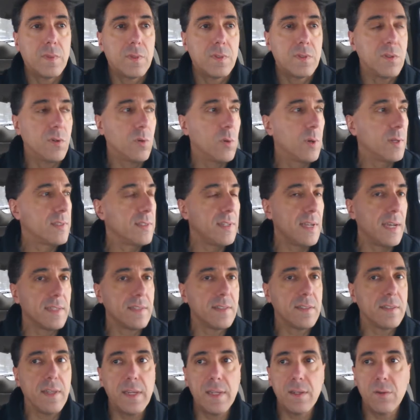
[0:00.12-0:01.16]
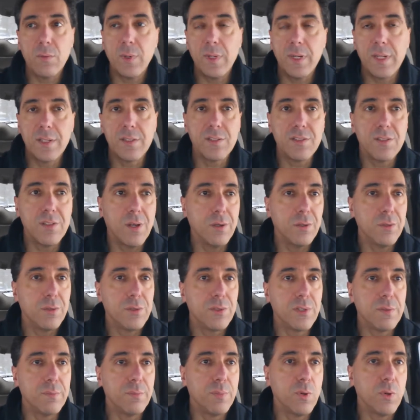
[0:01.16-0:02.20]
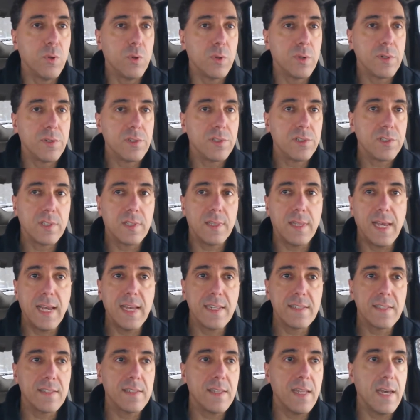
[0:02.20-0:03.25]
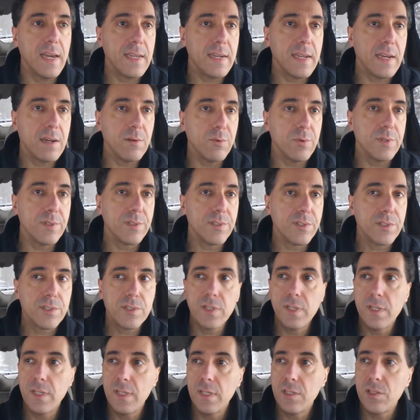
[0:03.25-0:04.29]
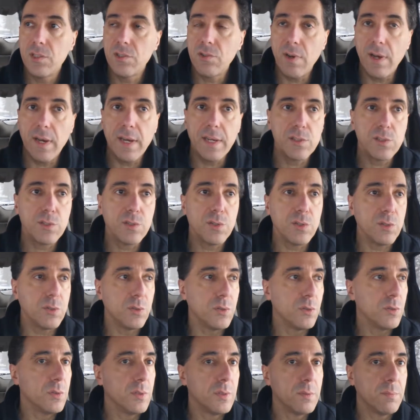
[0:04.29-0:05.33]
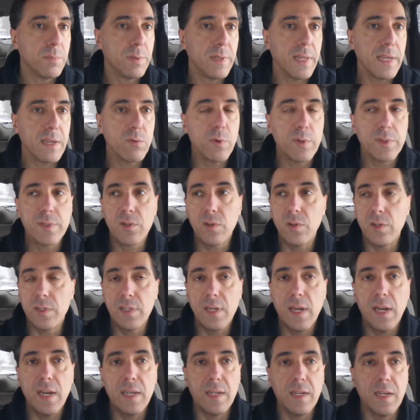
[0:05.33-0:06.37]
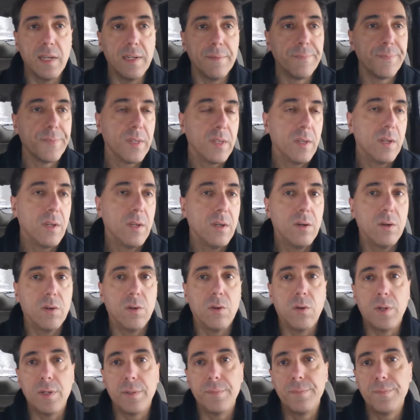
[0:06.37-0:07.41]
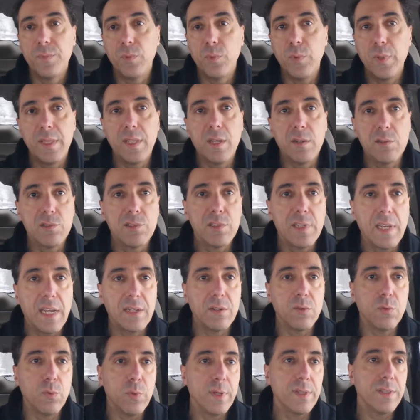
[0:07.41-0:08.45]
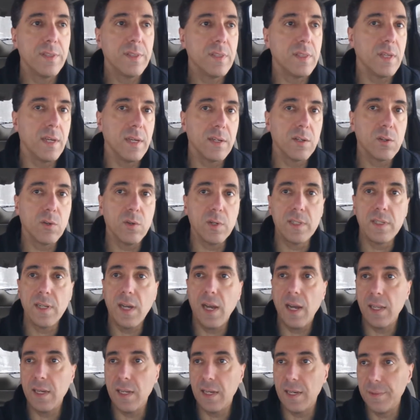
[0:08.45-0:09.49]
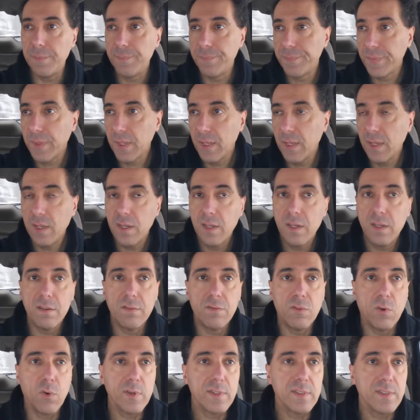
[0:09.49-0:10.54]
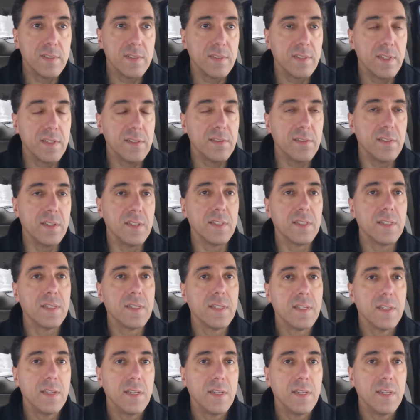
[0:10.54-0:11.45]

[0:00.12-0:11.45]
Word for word: So, what's that saying? When it snows, it pours. Last night I was trying to play with Cortana or Windows 10 with uh, Cortana, the voice assistant.